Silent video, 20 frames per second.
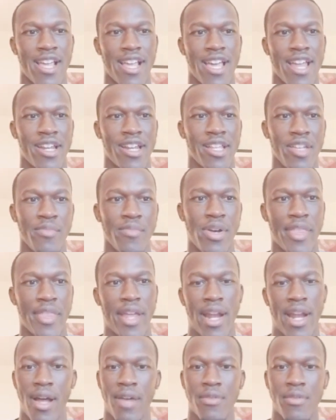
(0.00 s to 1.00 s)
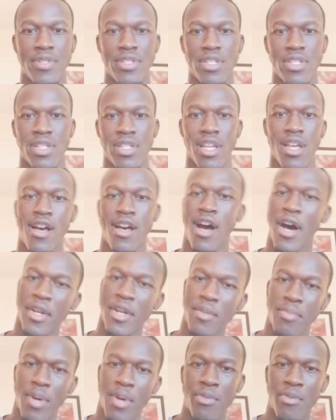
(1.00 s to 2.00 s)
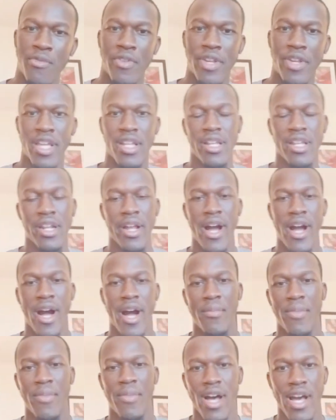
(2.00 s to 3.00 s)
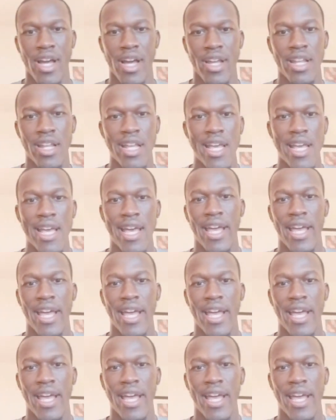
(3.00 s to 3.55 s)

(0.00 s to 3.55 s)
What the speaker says: got an email that I was on the bubble for getting in the combine.